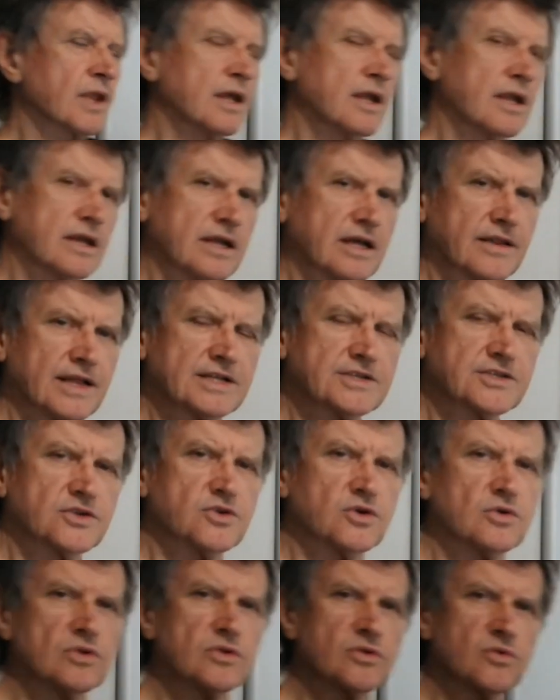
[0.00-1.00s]
Now that's
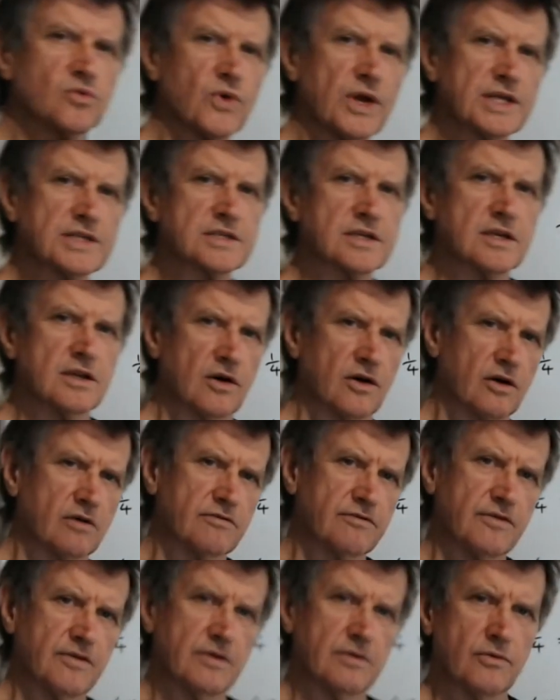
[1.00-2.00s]
called the rest
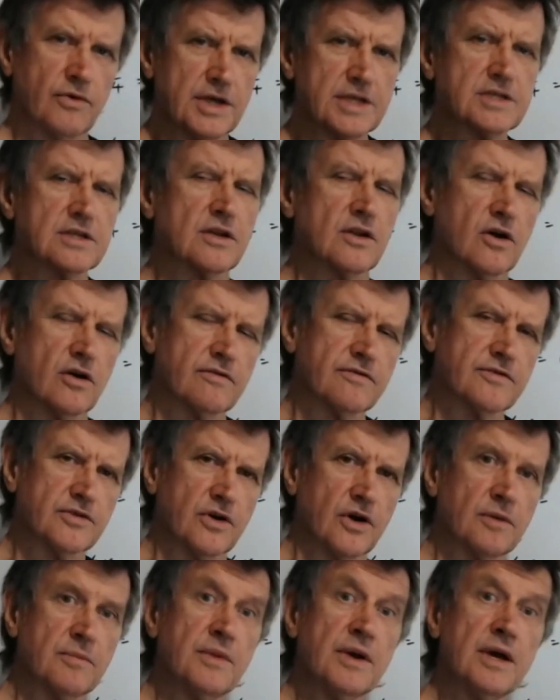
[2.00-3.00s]

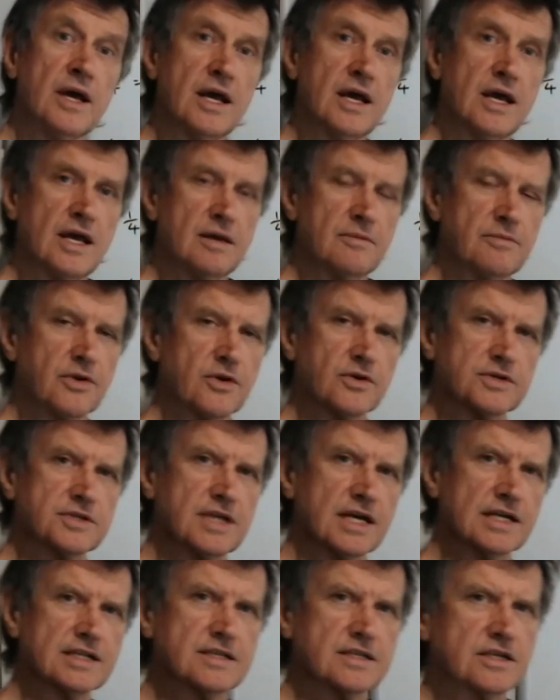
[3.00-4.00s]
lifetime, because
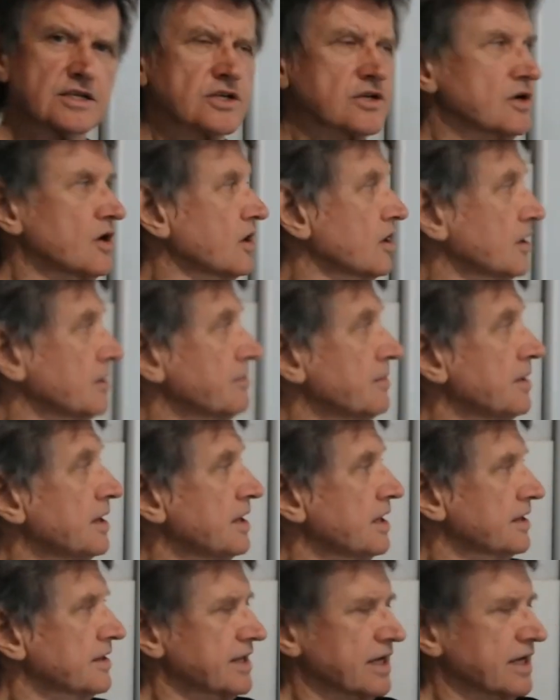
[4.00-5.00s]
that's the time that a